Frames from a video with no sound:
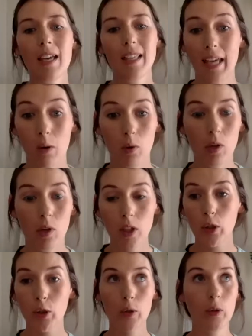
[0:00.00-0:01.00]
Yeah, we'll
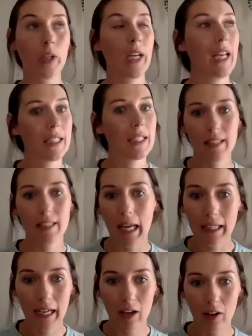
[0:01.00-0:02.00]
include
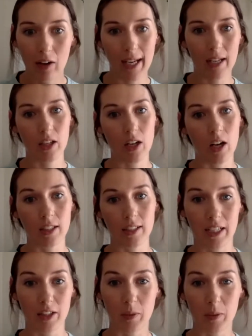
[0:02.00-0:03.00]
exactly how to get in
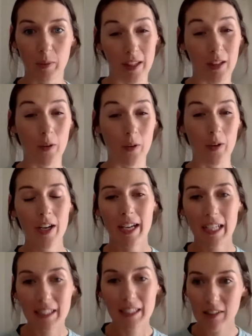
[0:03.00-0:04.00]
contact with you,
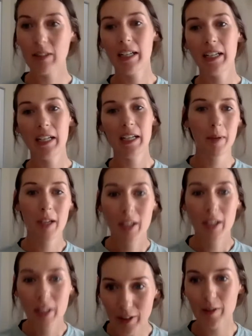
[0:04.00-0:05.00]
Instagram,
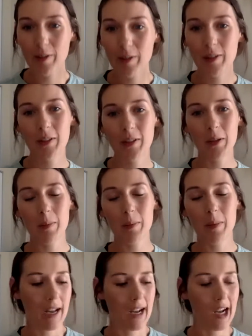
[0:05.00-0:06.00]
your YouTube,
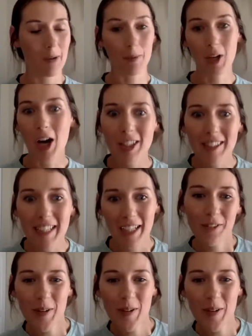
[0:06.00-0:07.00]

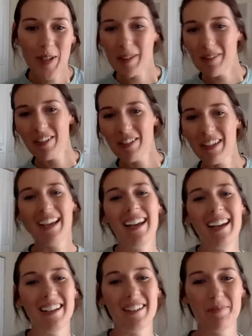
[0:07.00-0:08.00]
contact form
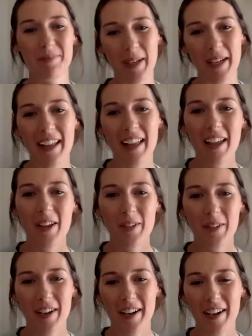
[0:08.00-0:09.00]
even, but
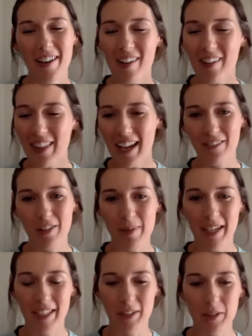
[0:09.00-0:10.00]
yeah, all that
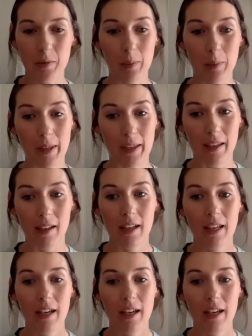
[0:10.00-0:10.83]
information will be